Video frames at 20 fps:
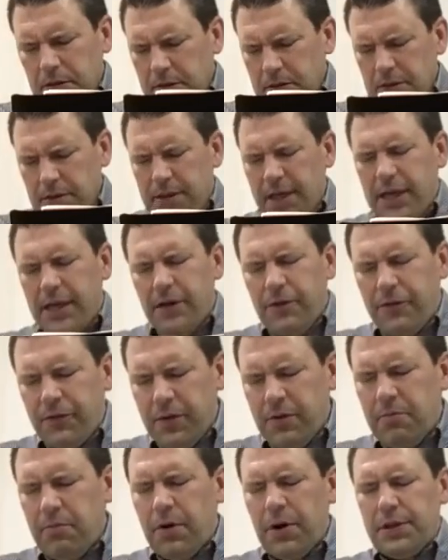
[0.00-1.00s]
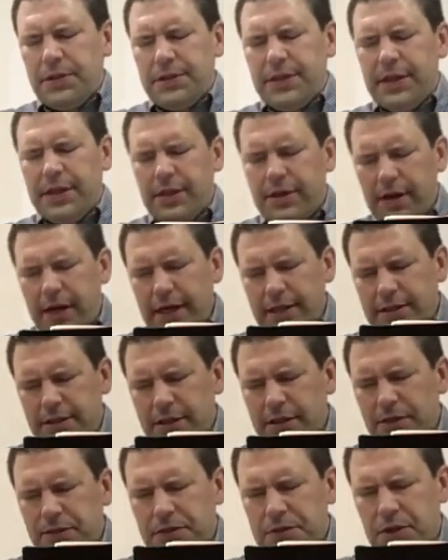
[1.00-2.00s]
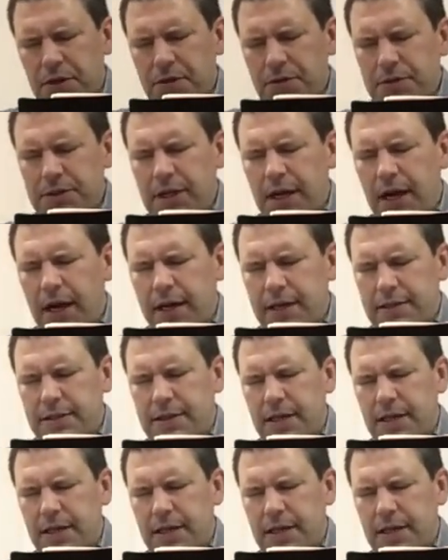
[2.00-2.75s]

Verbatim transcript: Thank you for the mercy and grace that you've shown to us.